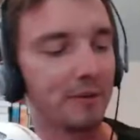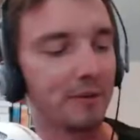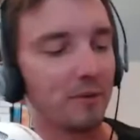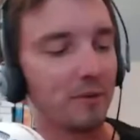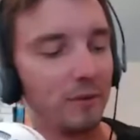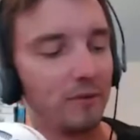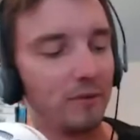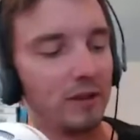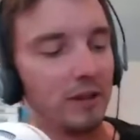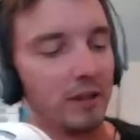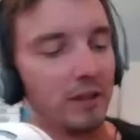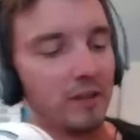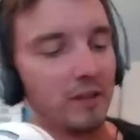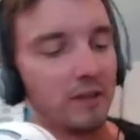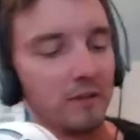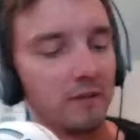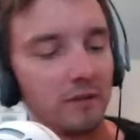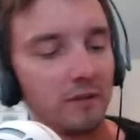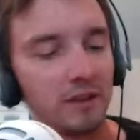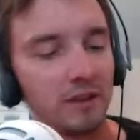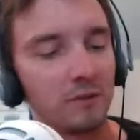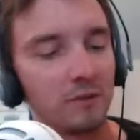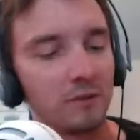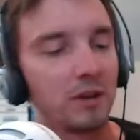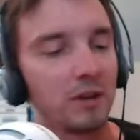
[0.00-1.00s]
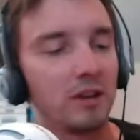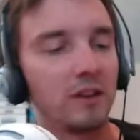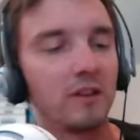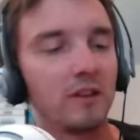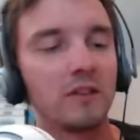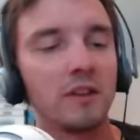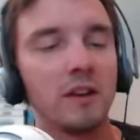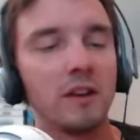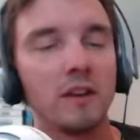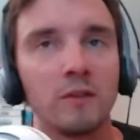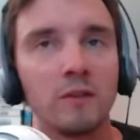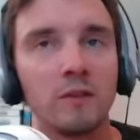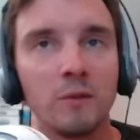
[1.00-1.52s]
so I have a list of things we can
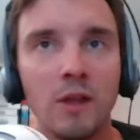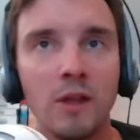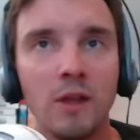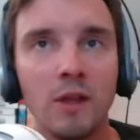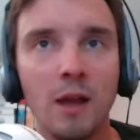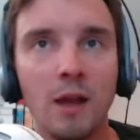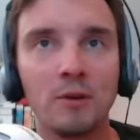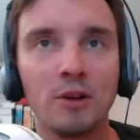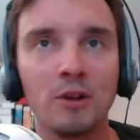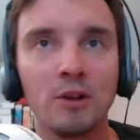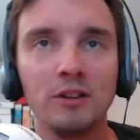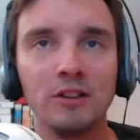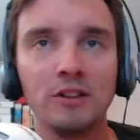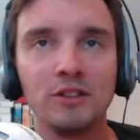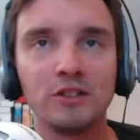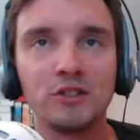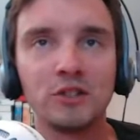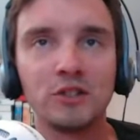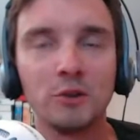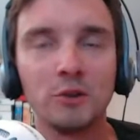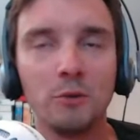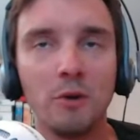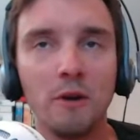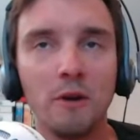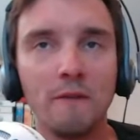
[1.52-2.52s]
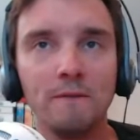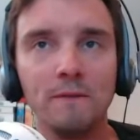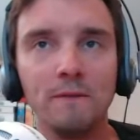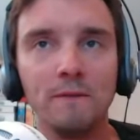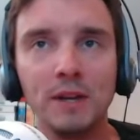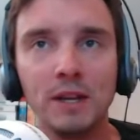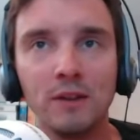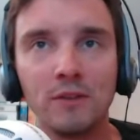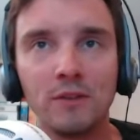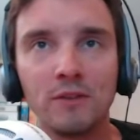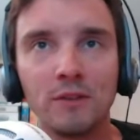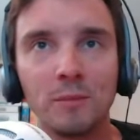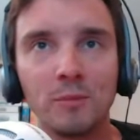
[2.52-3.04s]
discuss. I'm calling this show
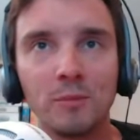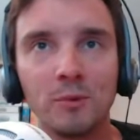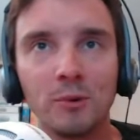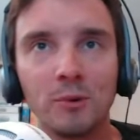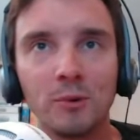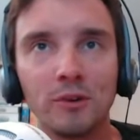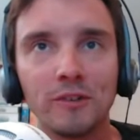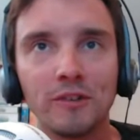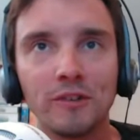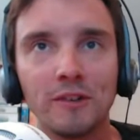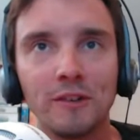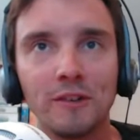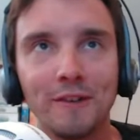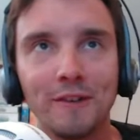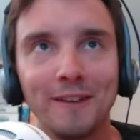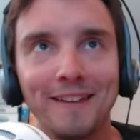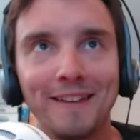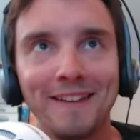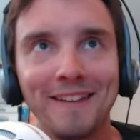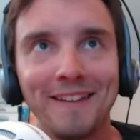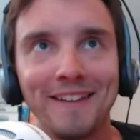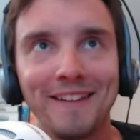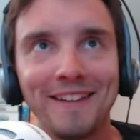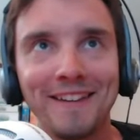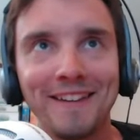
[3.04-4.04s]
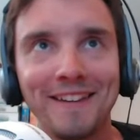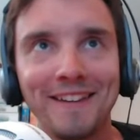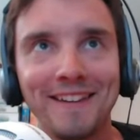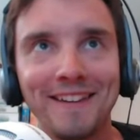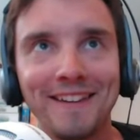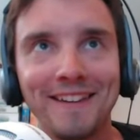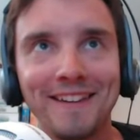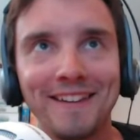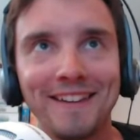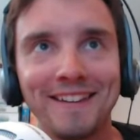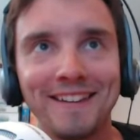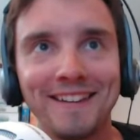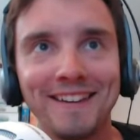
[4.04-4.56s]
Vita Support.
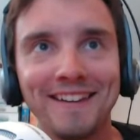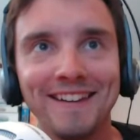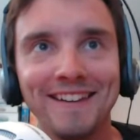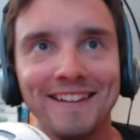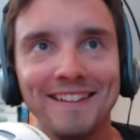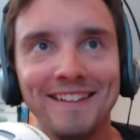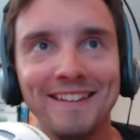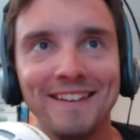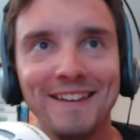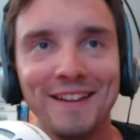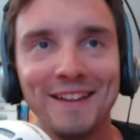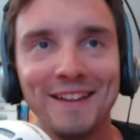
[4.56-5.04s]
Get it?